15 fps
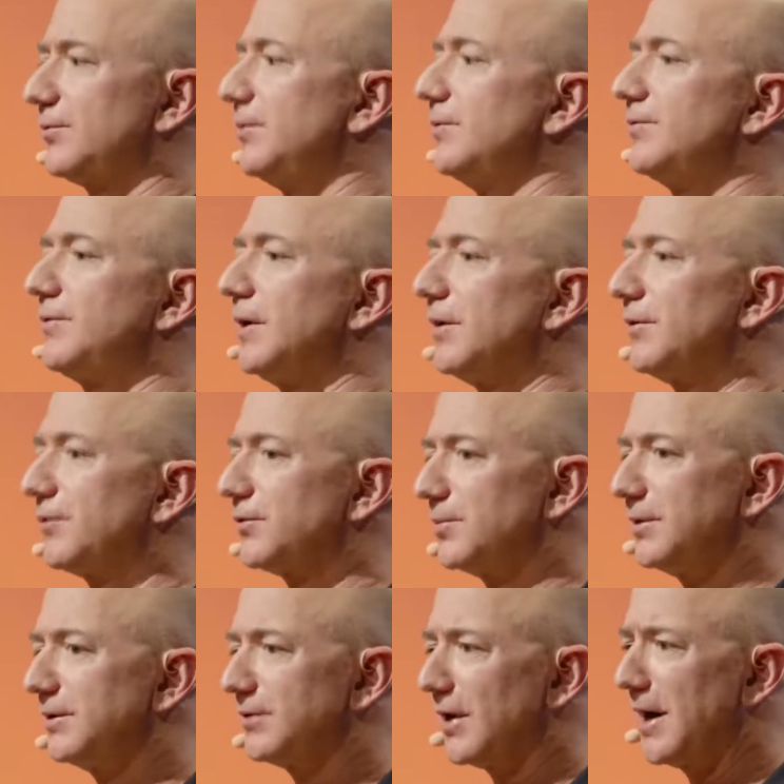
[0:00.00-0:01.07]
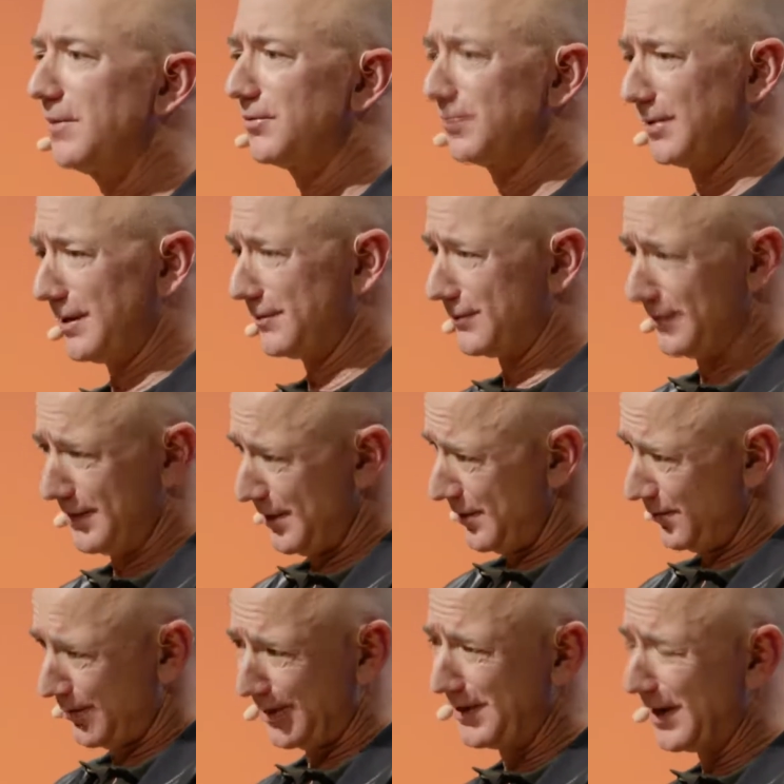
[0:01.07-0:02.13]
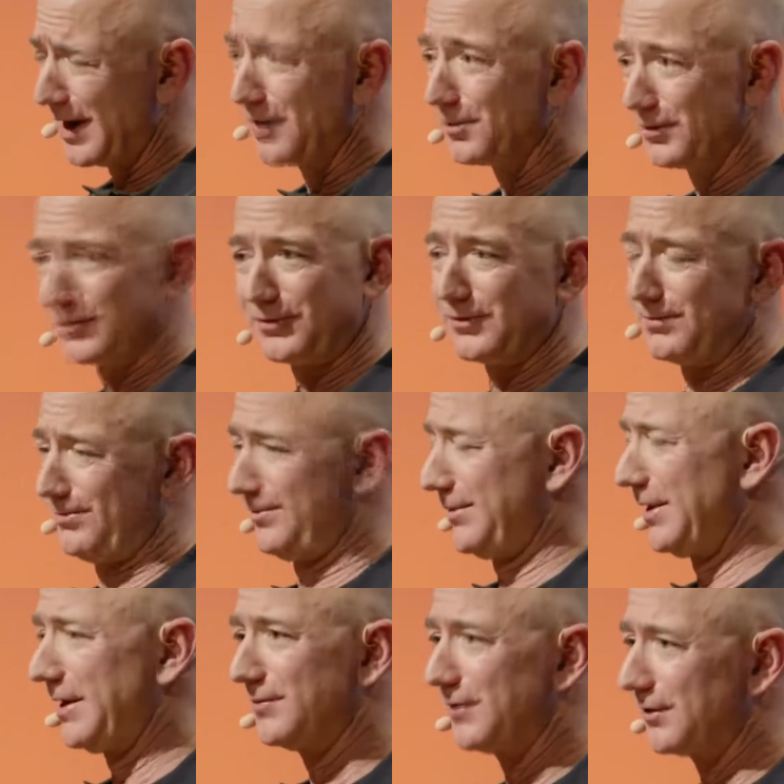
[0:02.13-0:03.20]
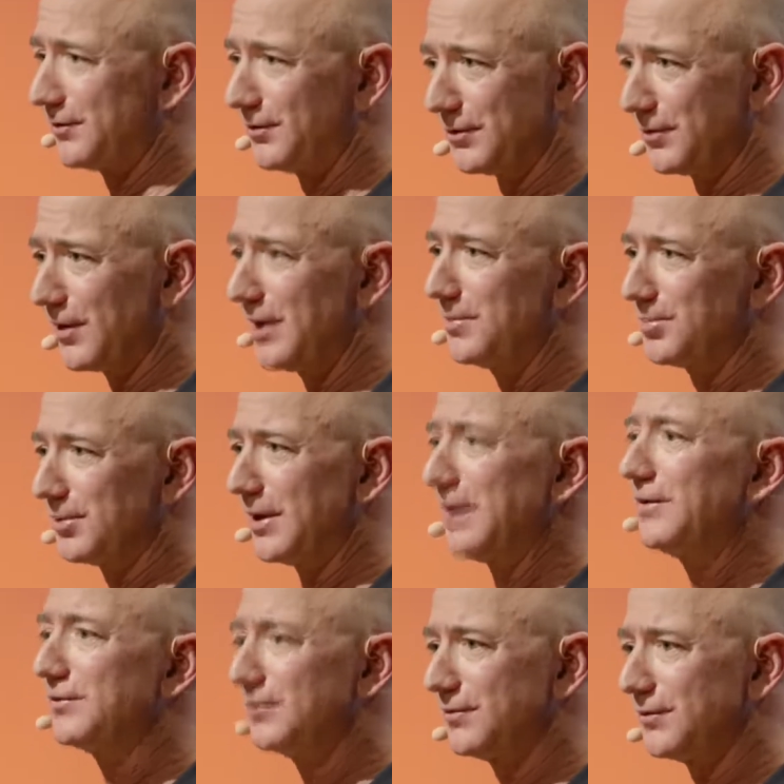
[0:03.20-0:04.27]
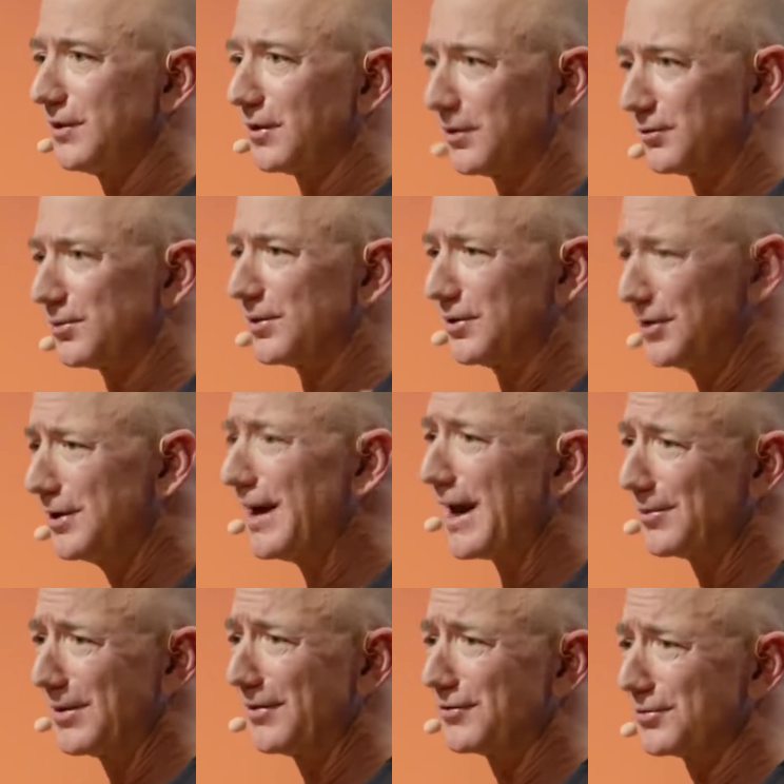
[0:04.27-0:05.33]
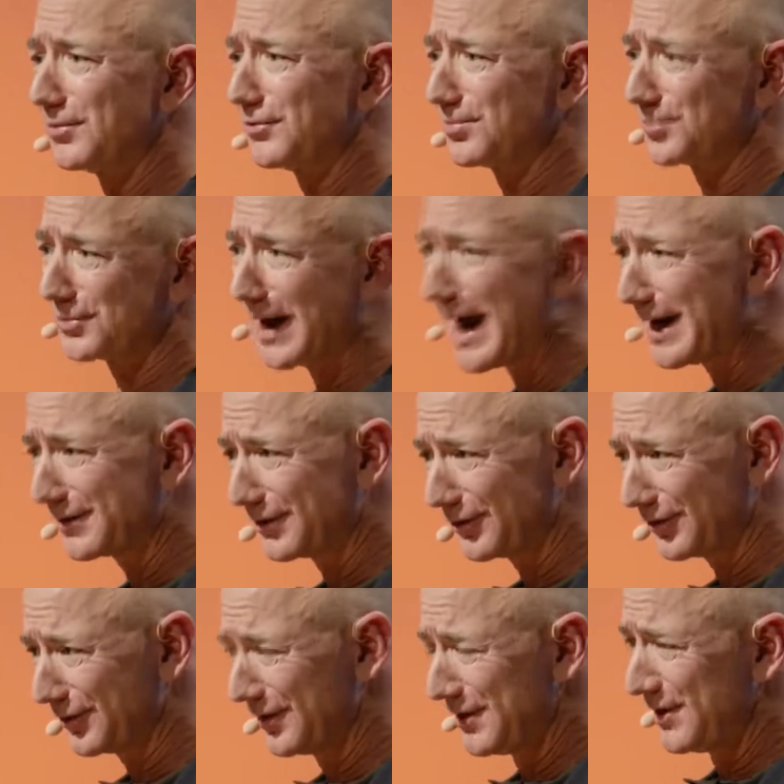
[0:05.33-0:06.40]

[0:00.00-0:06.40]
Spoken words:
We've failed so many times. I always think of us as a great place to fail because we're good at it. We have so much practice.